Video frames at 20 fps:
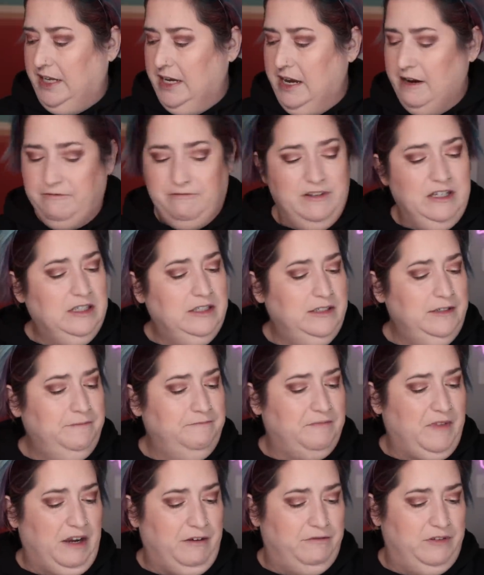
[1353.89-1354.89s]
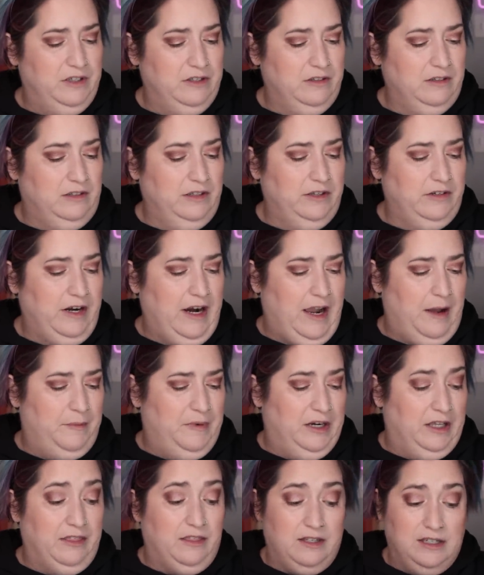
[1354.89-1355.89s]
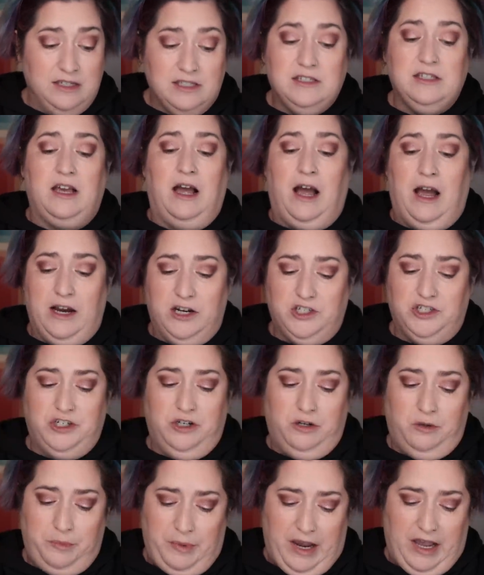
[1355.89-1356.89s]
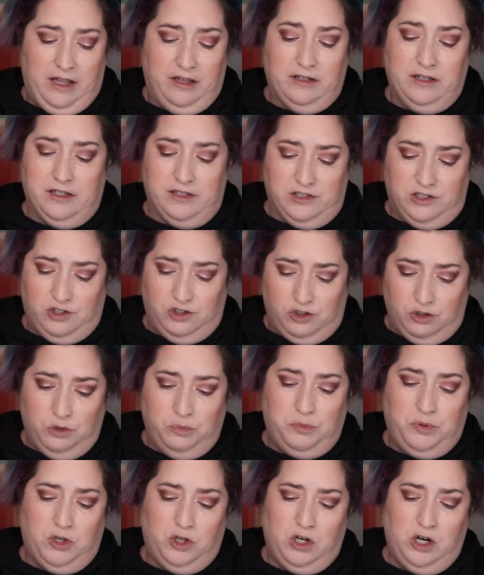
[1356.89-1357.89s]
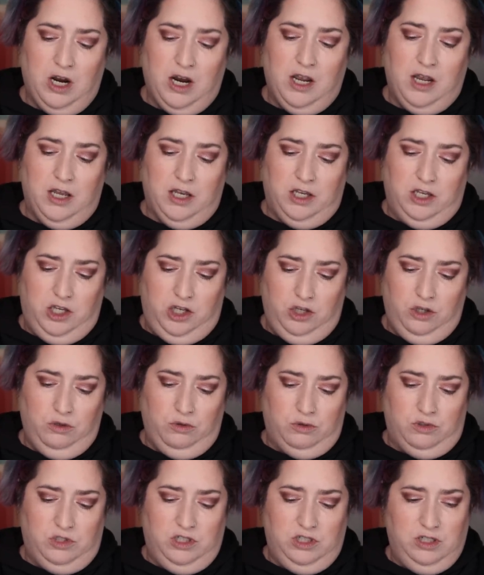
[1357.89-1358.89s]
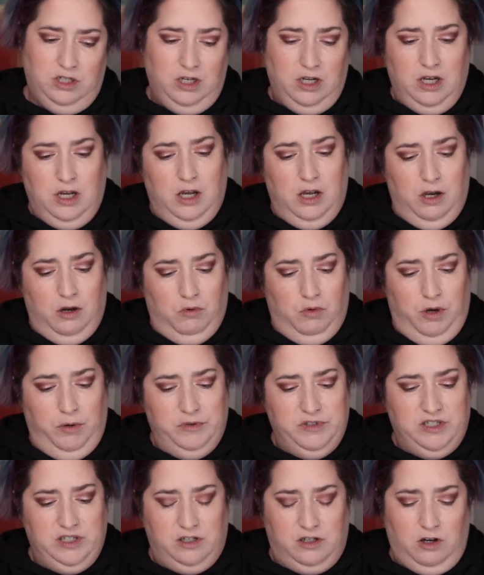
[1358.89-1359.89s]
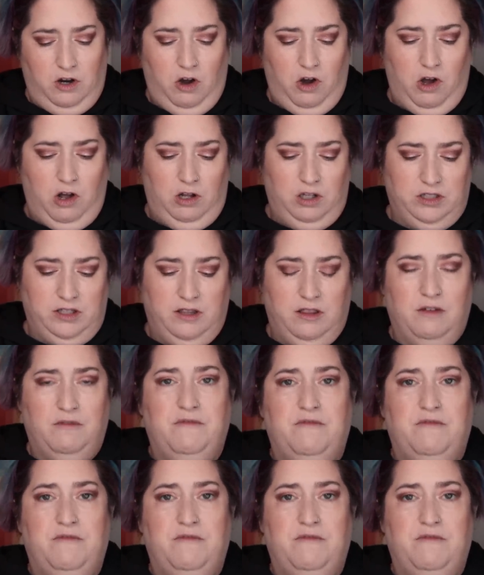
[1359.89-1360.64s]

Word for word: I feel it. I feel the glitter happening. This eyeshadow palette is super cute what was it called? The